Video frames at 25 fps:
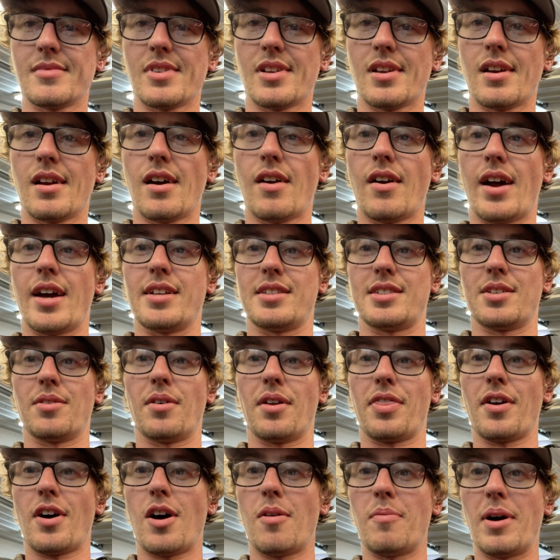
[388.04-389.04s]
All right, so
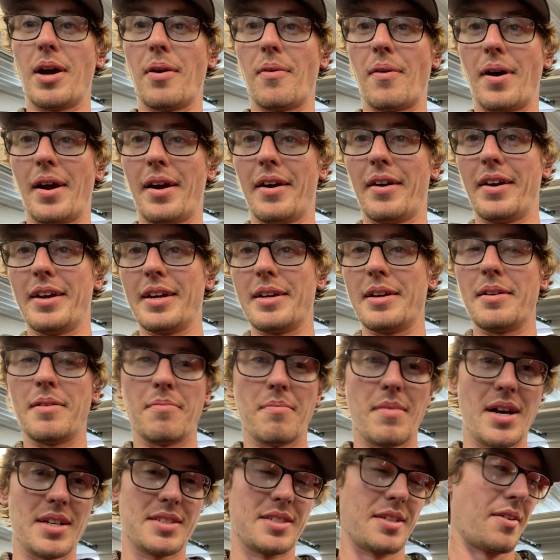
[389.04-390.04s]
with all my wiring
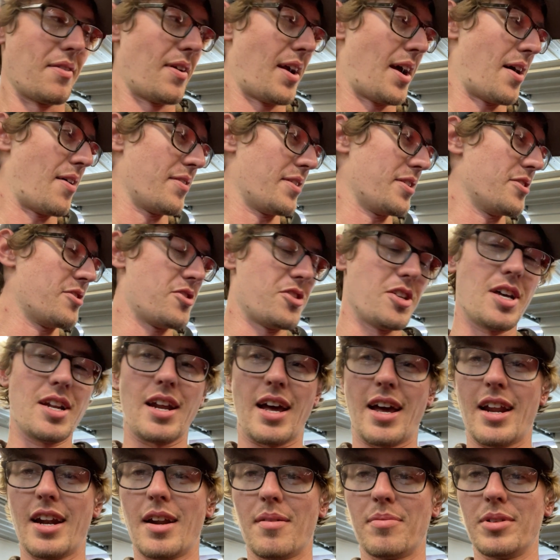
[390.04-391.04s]
messing around and shit,
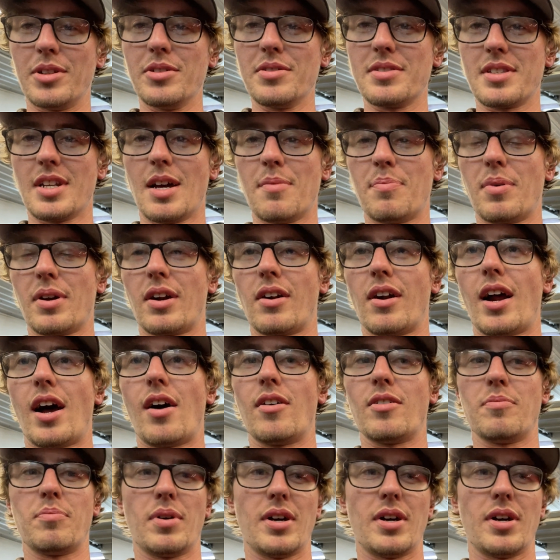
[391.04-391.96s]
I ended up loosening up a ground,